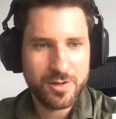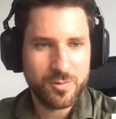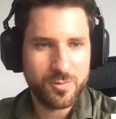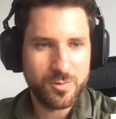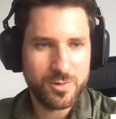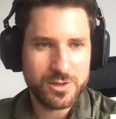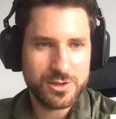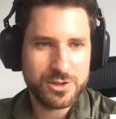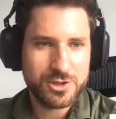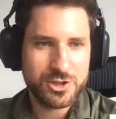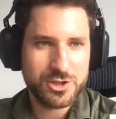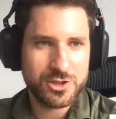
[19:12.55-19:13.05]

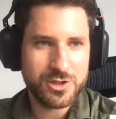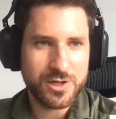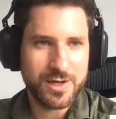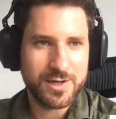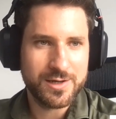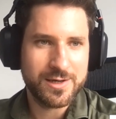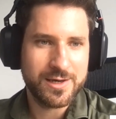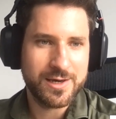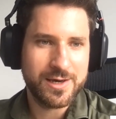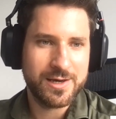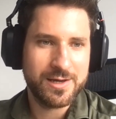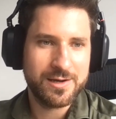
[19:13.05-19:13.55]
which
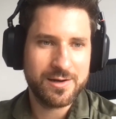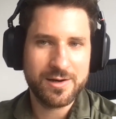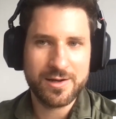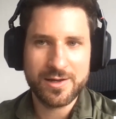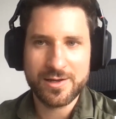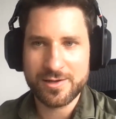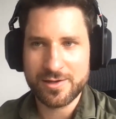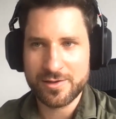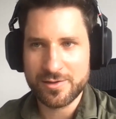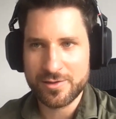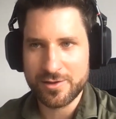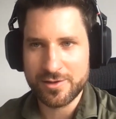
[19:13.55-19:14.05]
again,
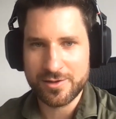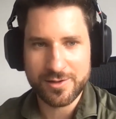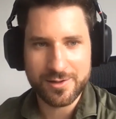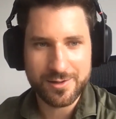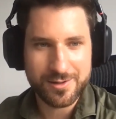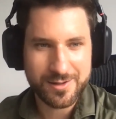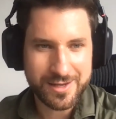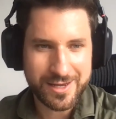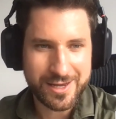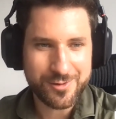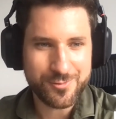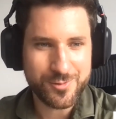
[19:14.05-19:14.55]
like in
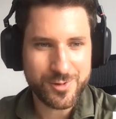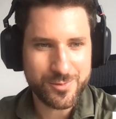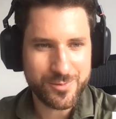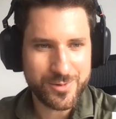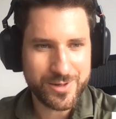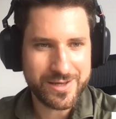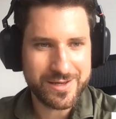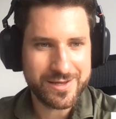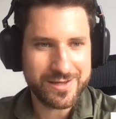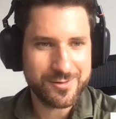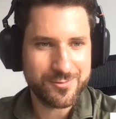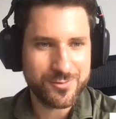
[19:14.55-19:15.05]
the era
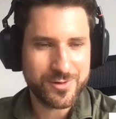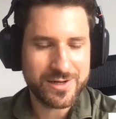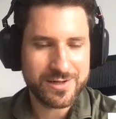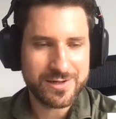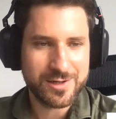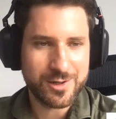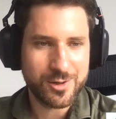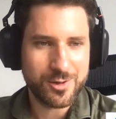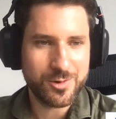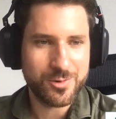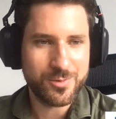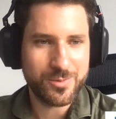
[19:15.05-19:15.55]
we're in
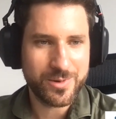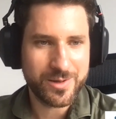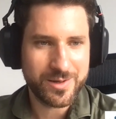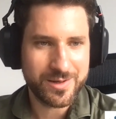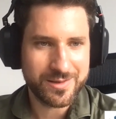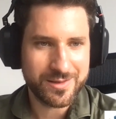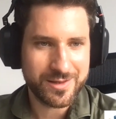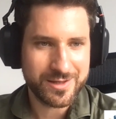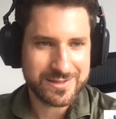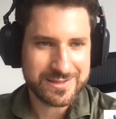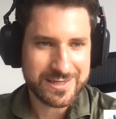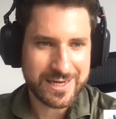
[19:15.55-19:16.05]
right now,
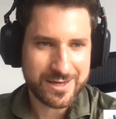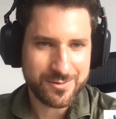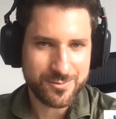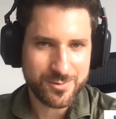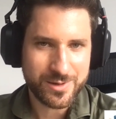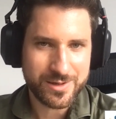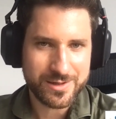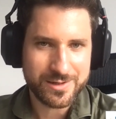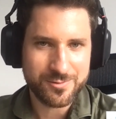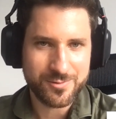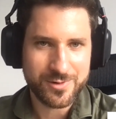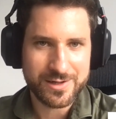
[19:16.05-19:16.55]
in the time
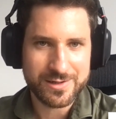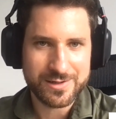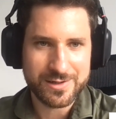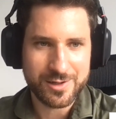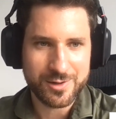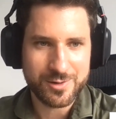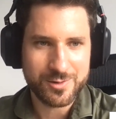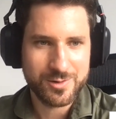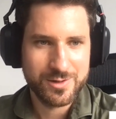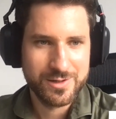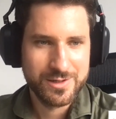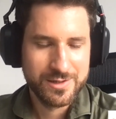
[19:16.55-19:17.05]
we're in right
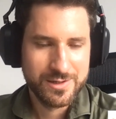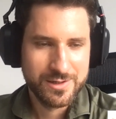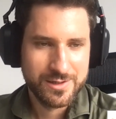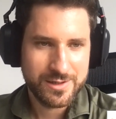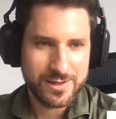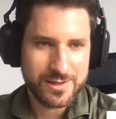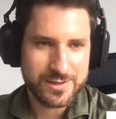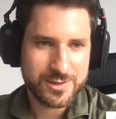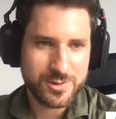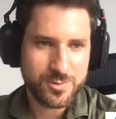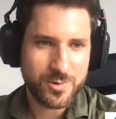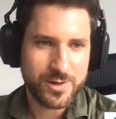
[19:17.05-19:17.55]
now,
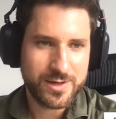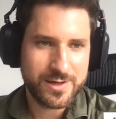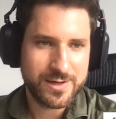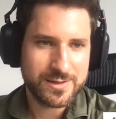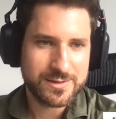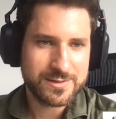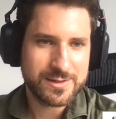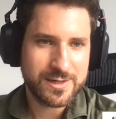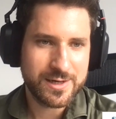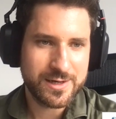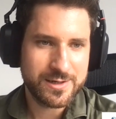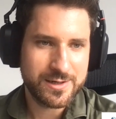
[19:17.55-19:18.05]
is quite
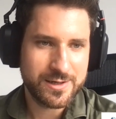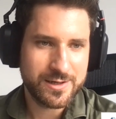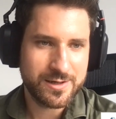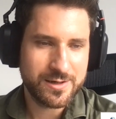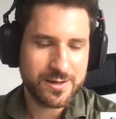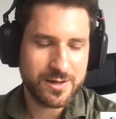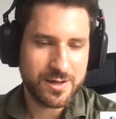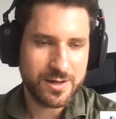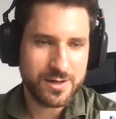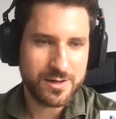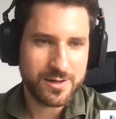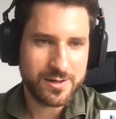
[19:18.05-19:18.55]

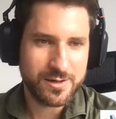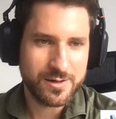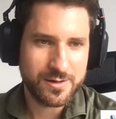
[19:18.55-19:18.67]
exciting